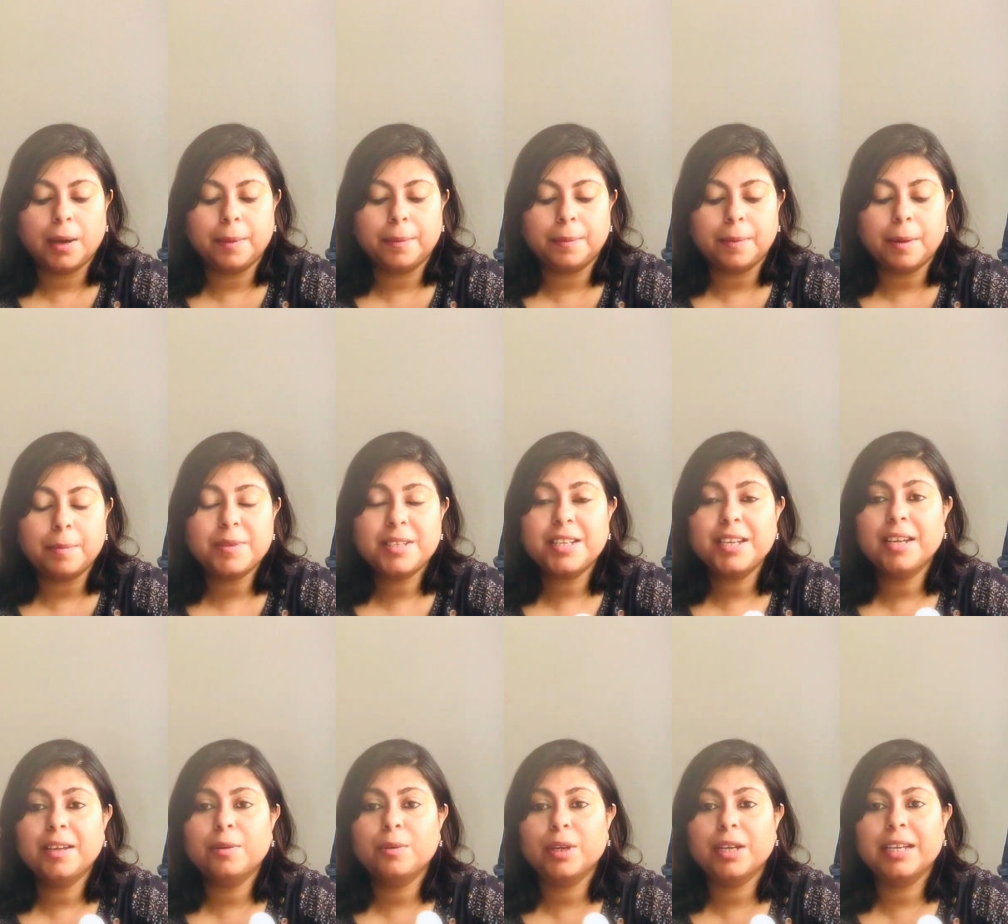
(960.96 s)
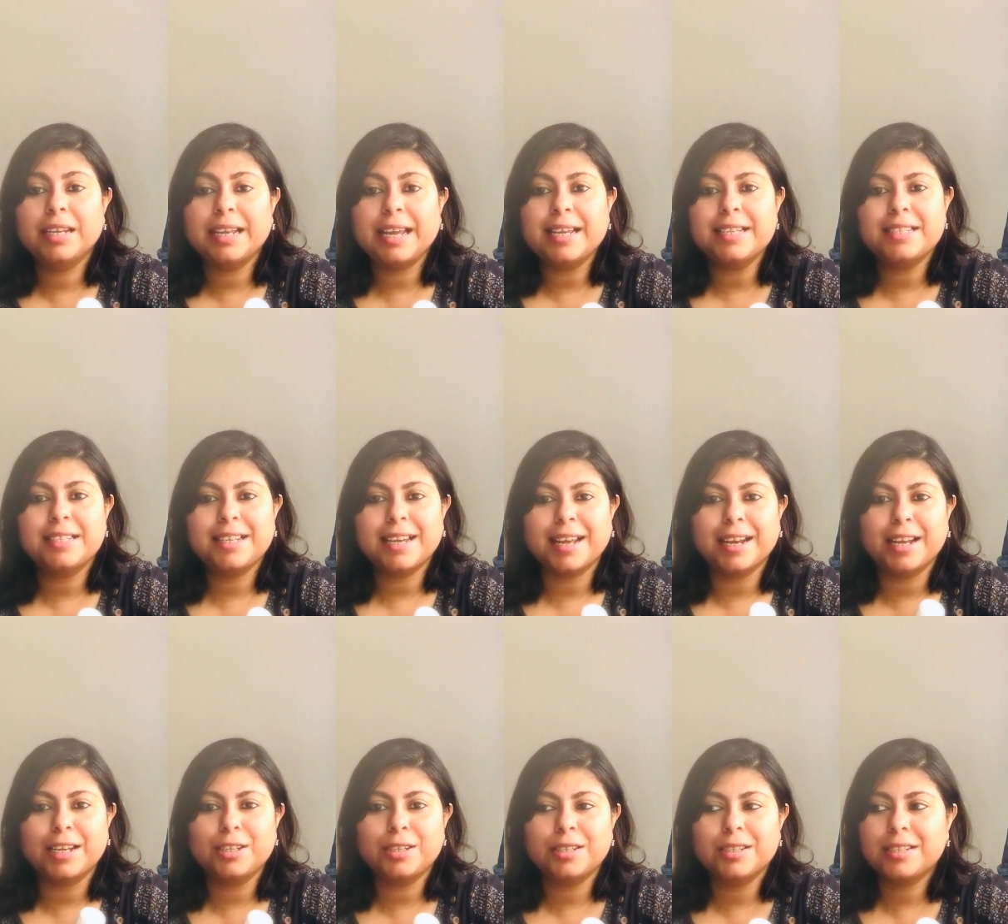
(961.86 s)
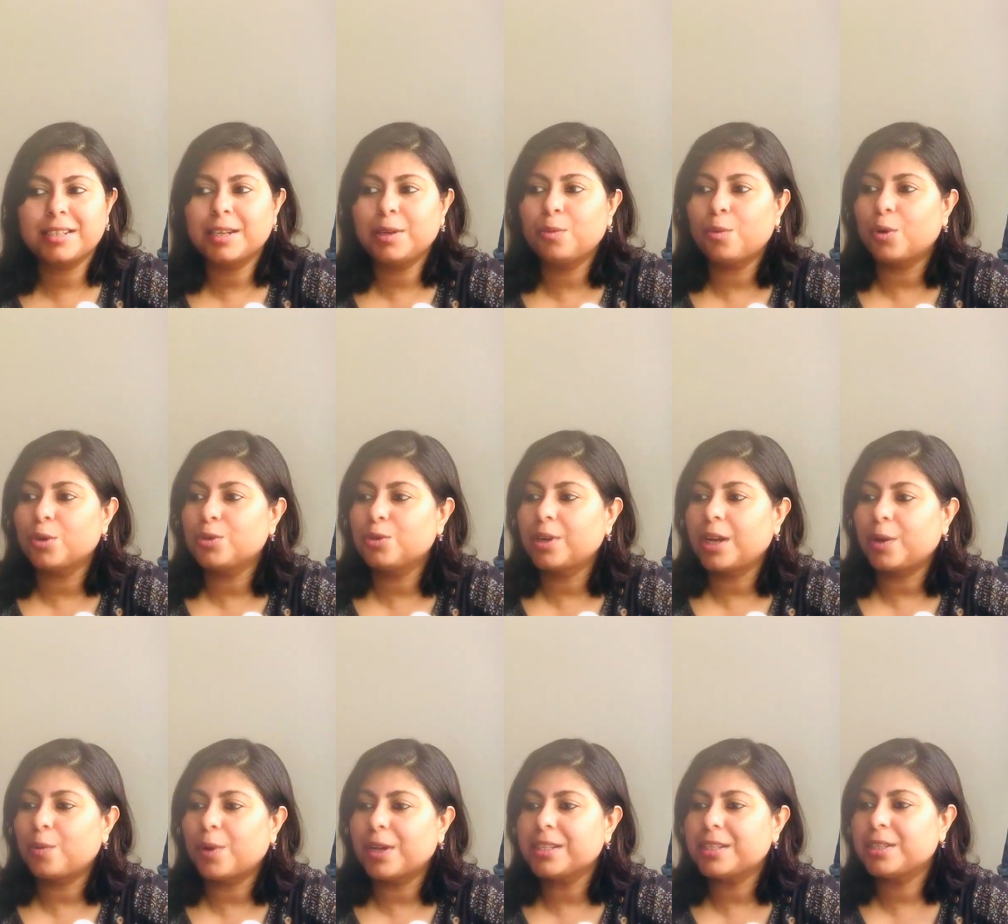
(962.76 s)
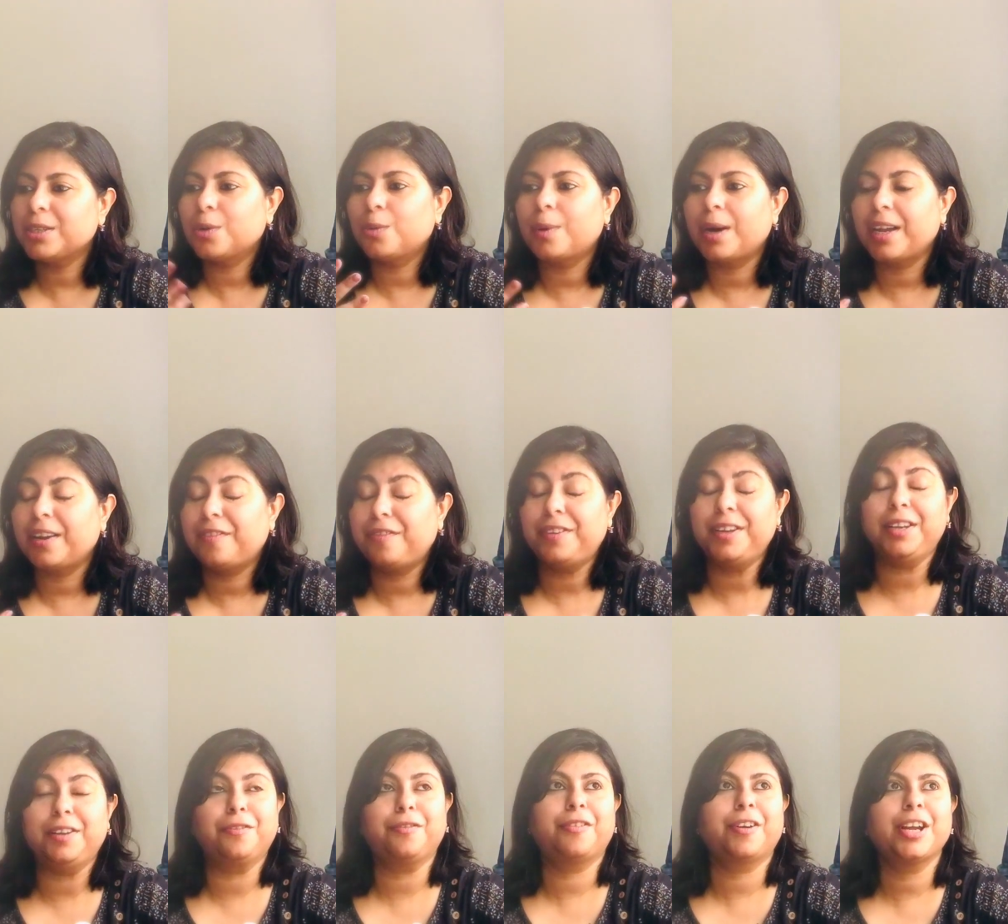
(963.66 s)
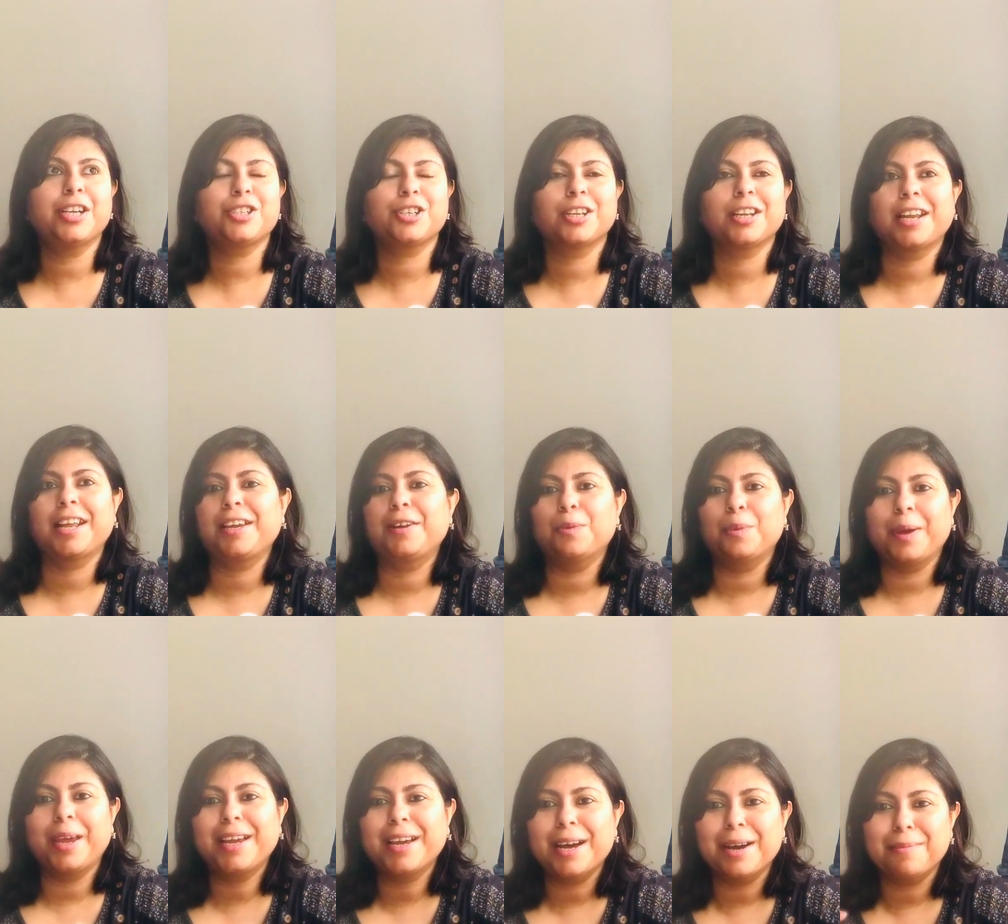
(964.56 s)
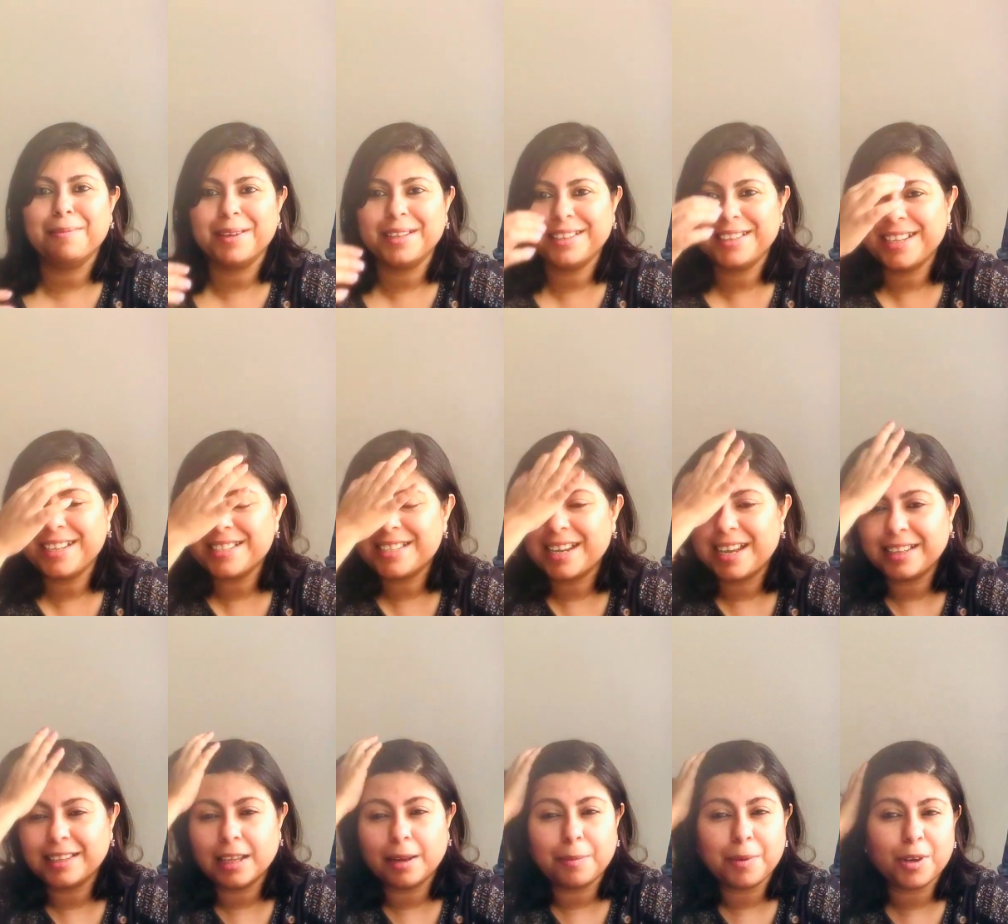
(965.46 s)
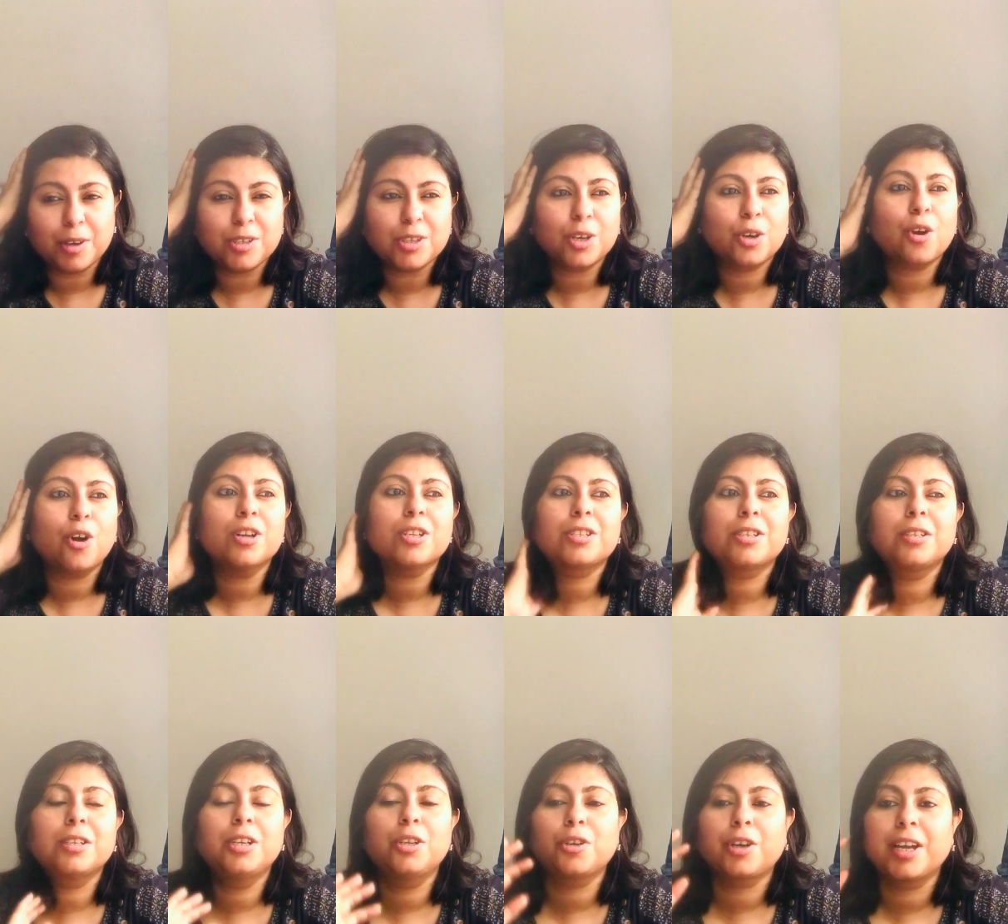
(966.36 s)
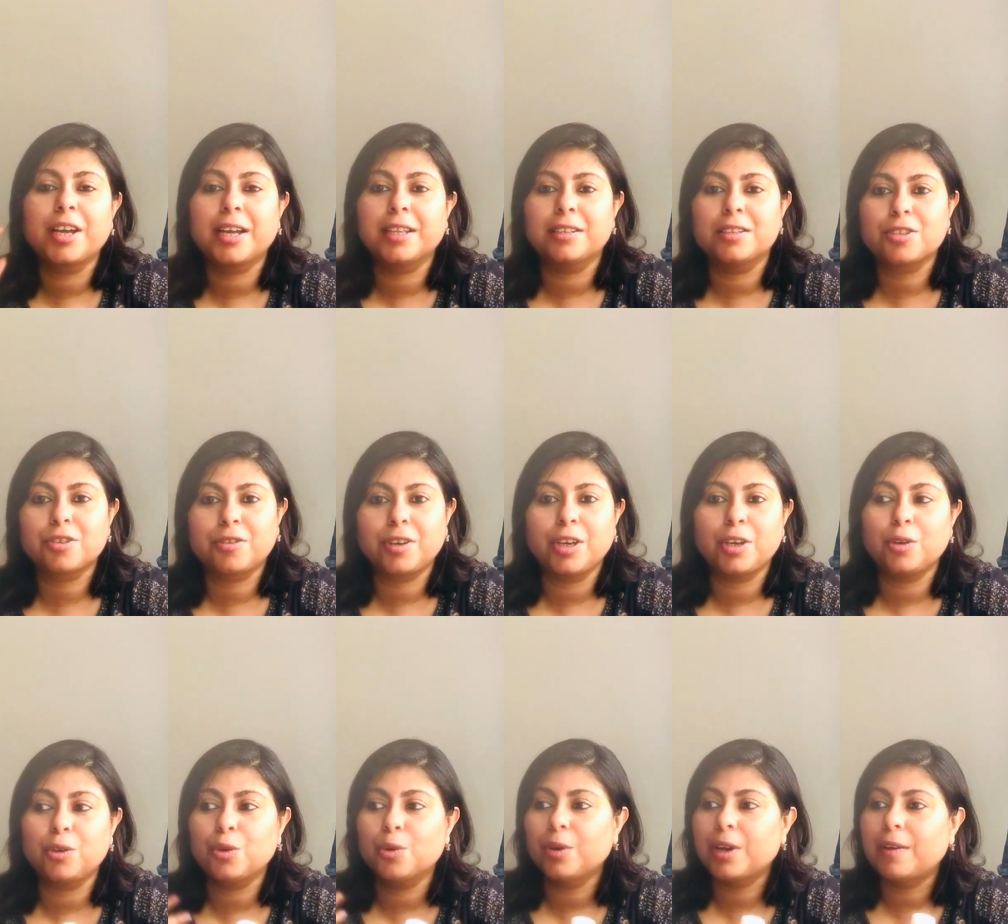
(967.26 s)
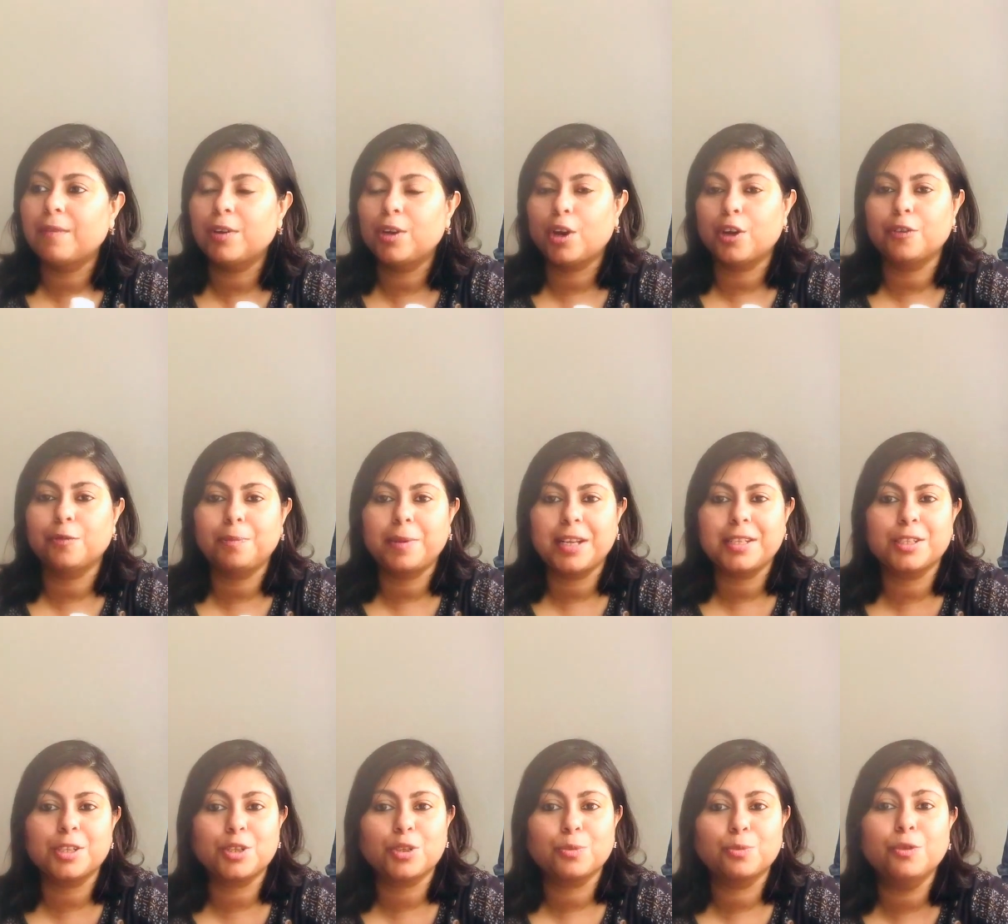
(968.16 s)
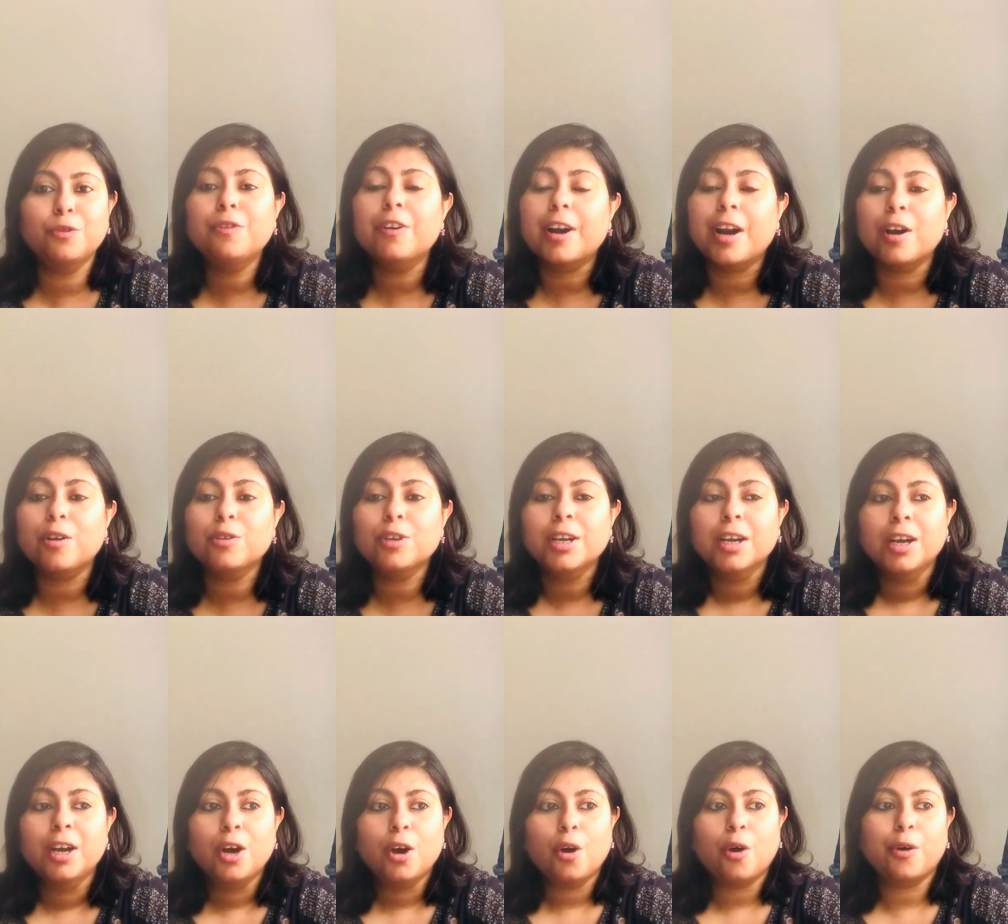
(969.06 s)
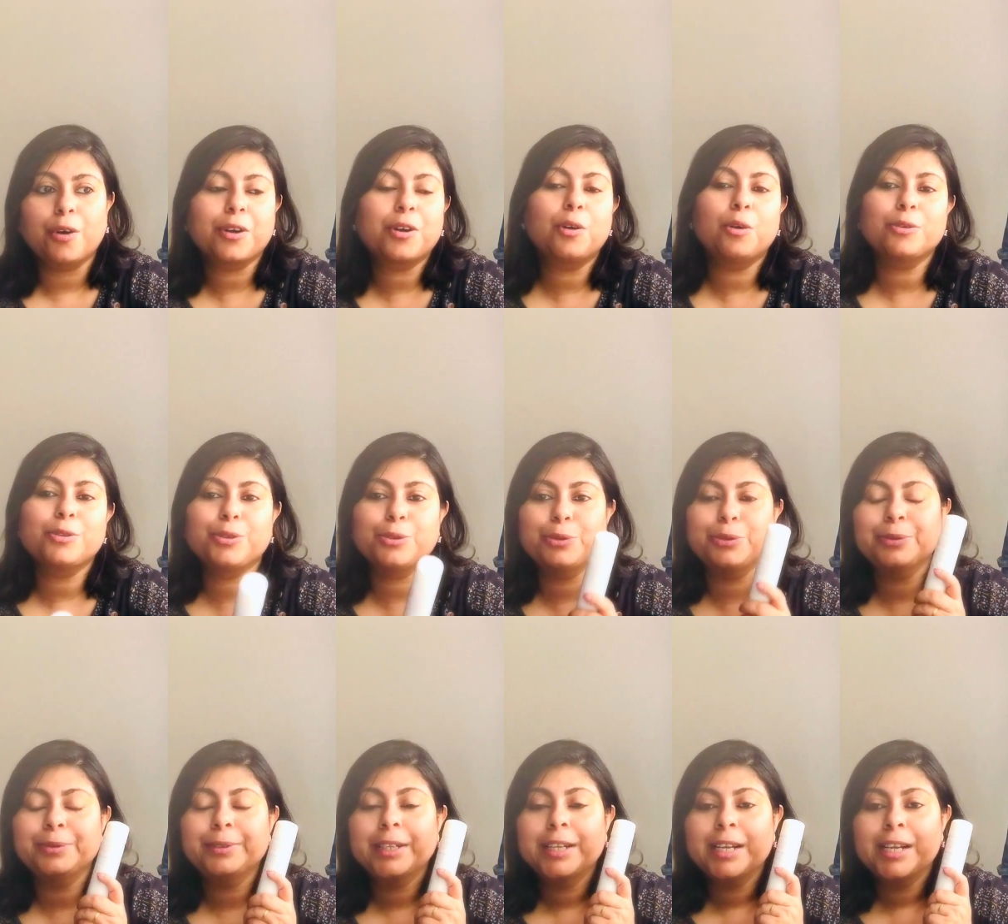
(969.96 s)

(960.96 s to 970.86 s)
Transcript: I'm sitting in AC and I still want to, like, once in a while feel fresh and like wake up and things like that, because you're constantly looking at the screen. You don't have a lot of places to move around or go to.